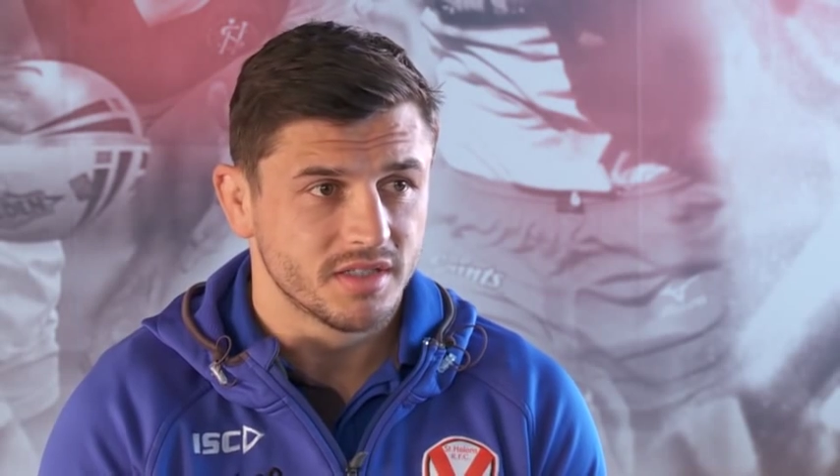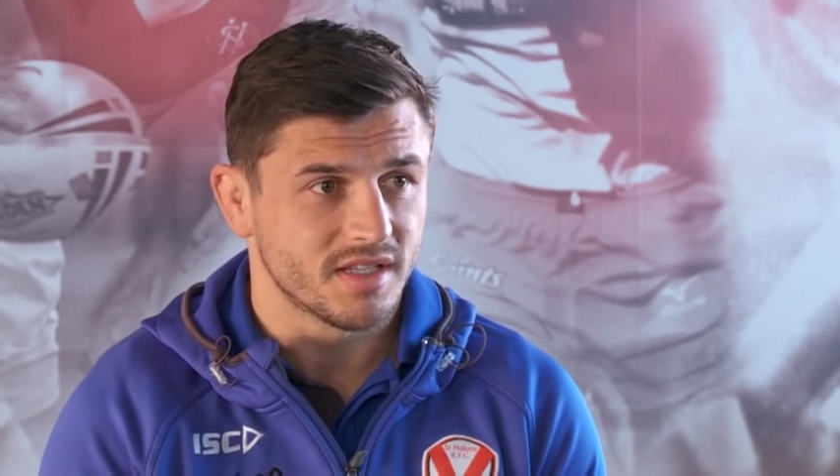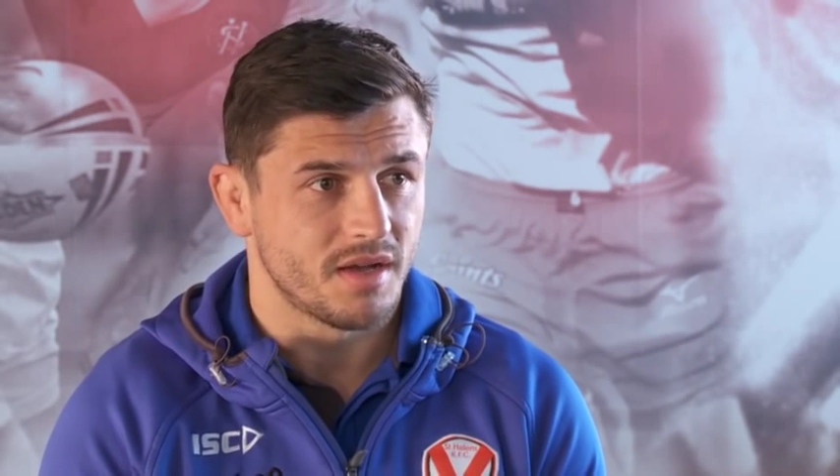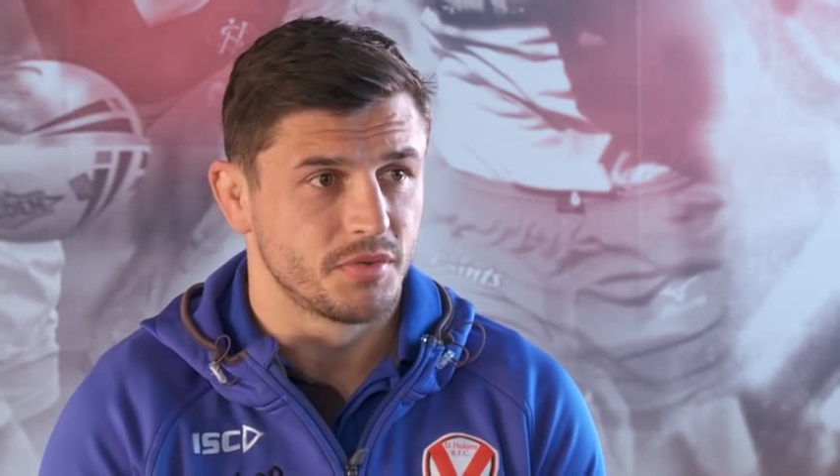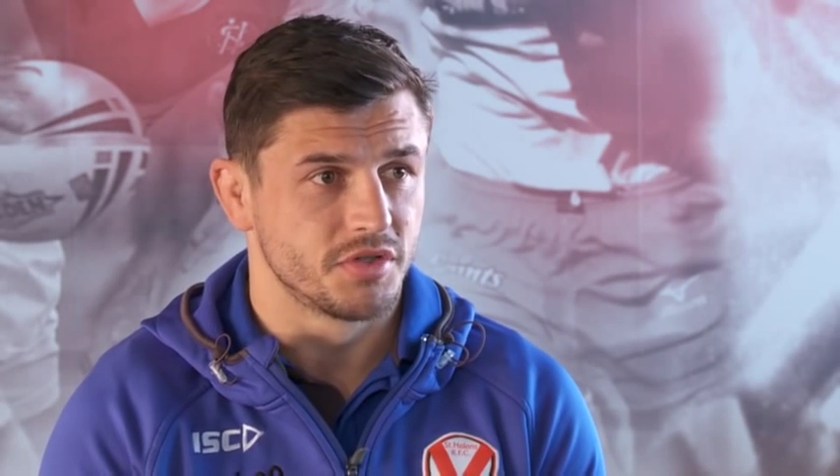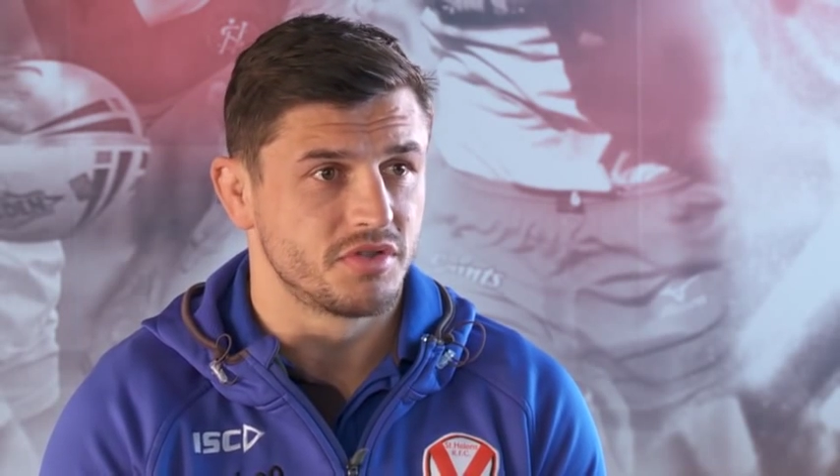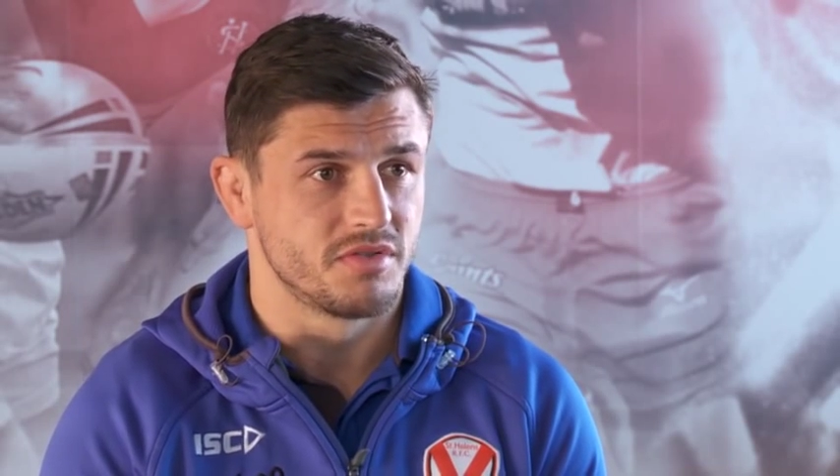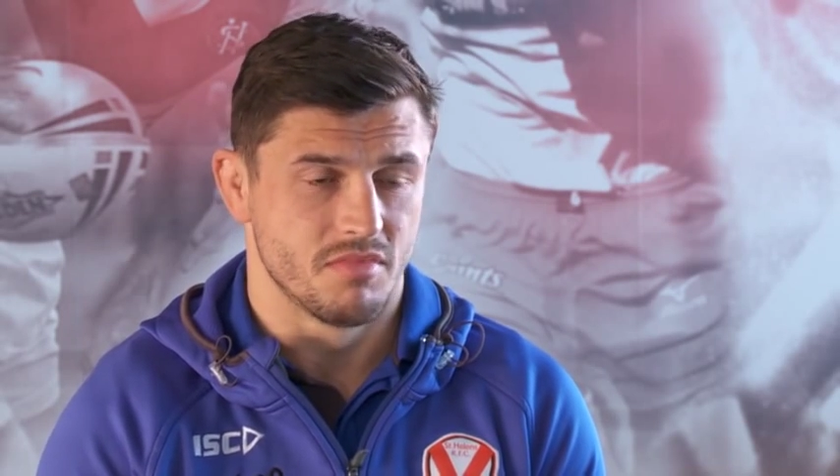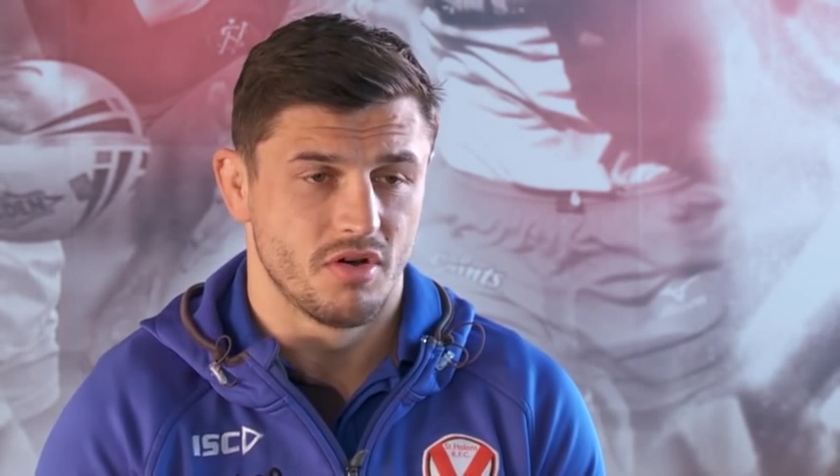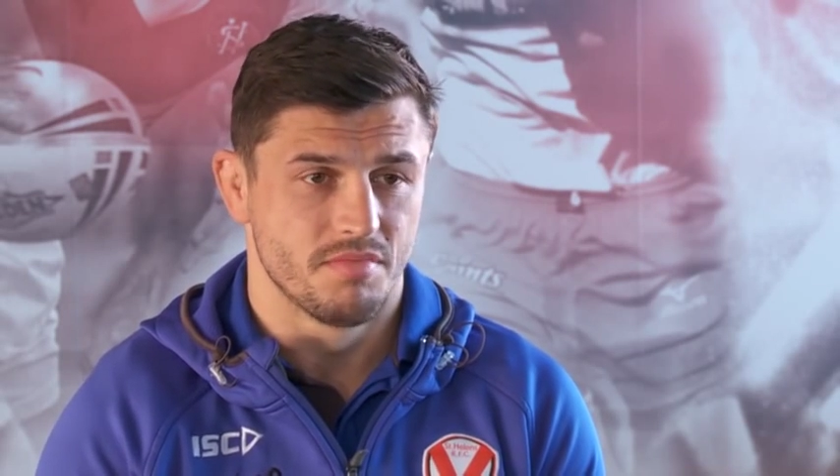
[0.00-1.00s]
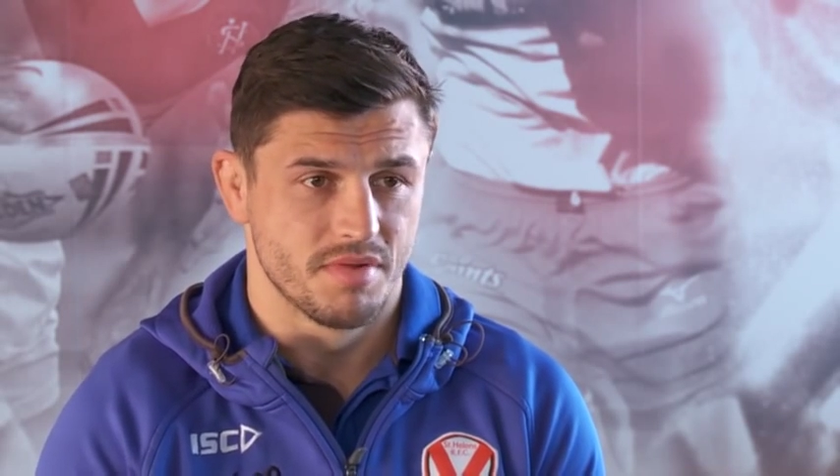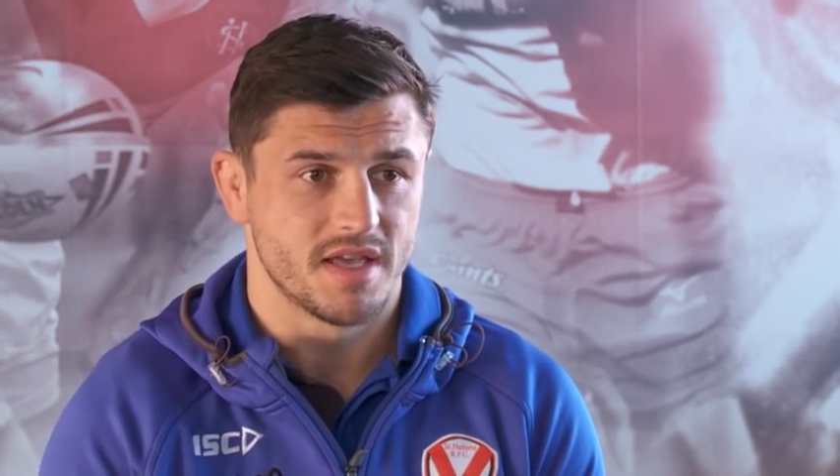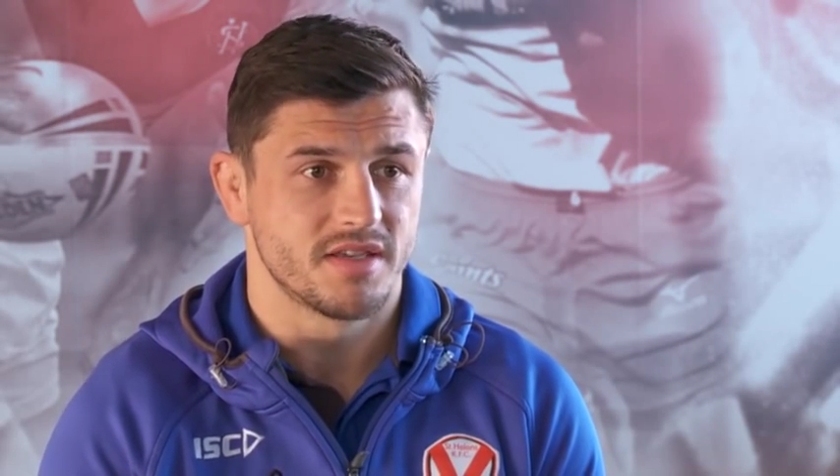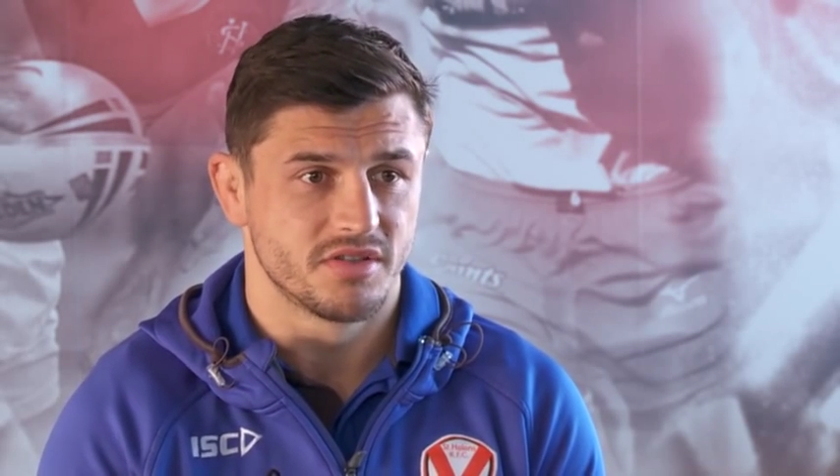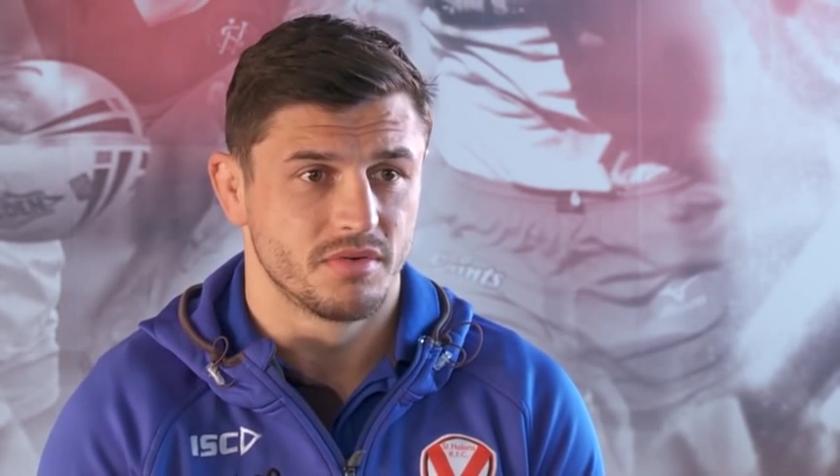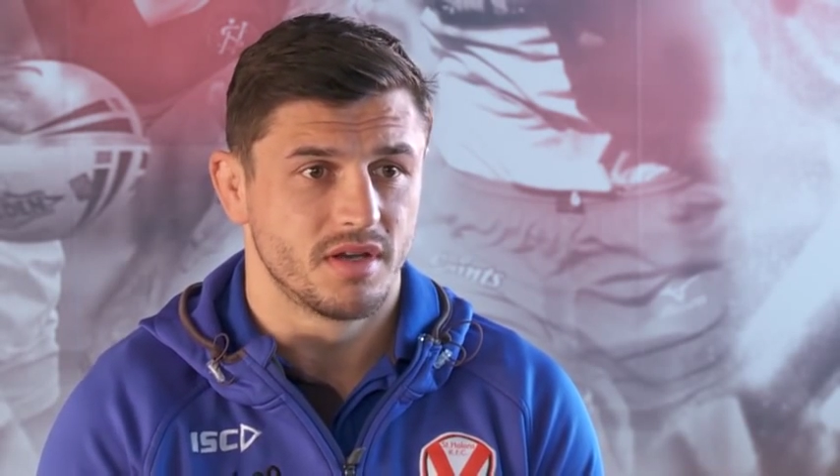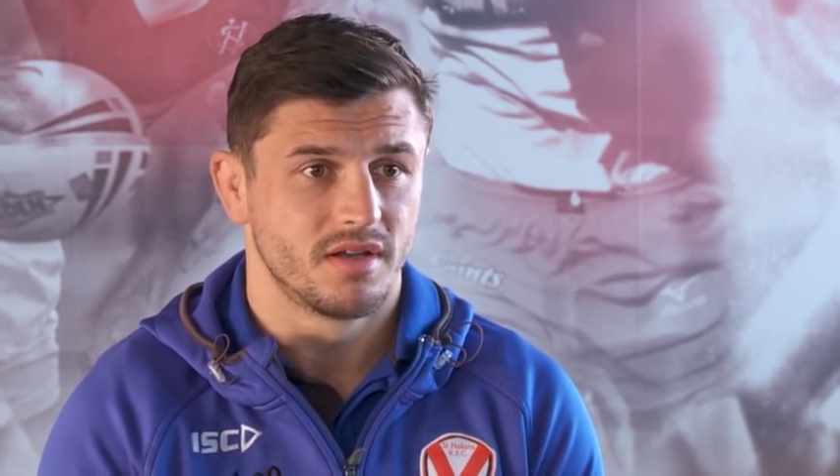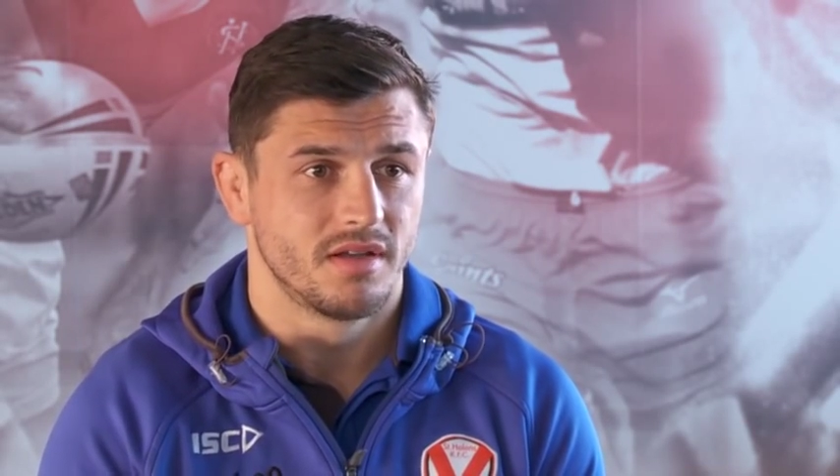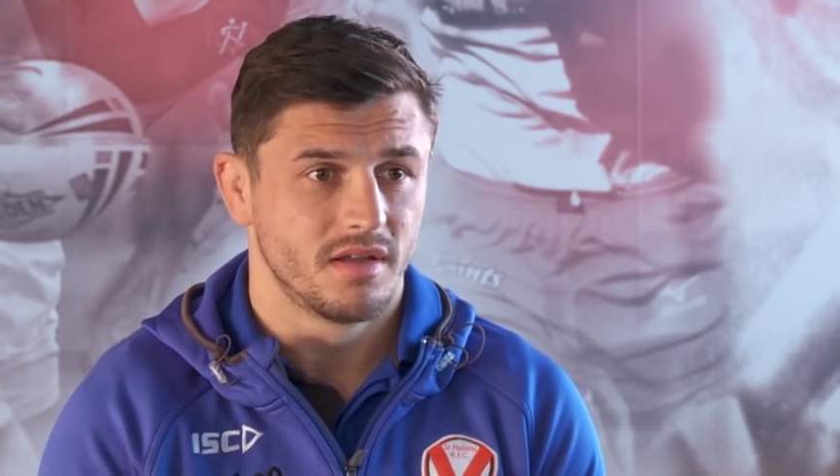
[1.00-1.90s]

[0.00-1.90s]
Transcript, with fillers: start producing more players who are